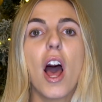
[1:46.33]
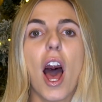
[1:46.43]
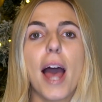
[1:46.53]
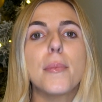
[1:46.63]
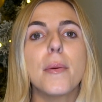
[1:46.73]

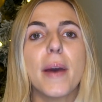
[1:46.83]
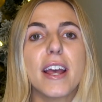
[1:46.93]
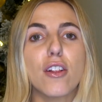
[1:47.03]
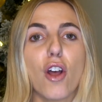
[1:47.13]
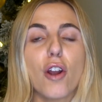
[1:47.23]
I put my
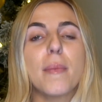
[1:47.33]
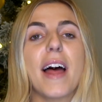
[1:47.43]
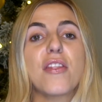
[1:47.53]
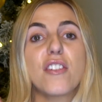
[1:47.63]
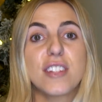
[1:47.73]
alarm
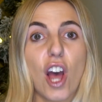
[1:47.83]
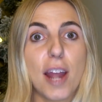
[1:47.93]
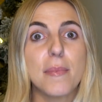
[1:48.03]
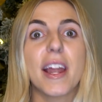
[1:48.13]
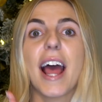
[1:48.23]
at the
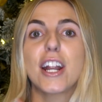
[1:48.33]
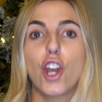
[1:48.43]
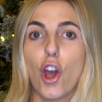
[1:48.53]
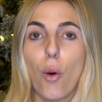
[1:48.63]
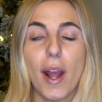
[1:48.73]
time that I
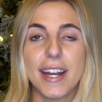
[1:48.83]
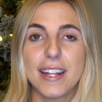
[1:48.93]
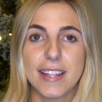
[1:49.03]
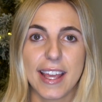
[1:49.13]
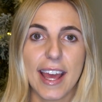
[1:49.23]
know I
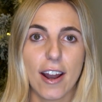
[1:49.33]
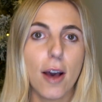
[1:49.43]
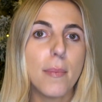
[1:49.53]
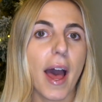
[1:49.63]
need to get up.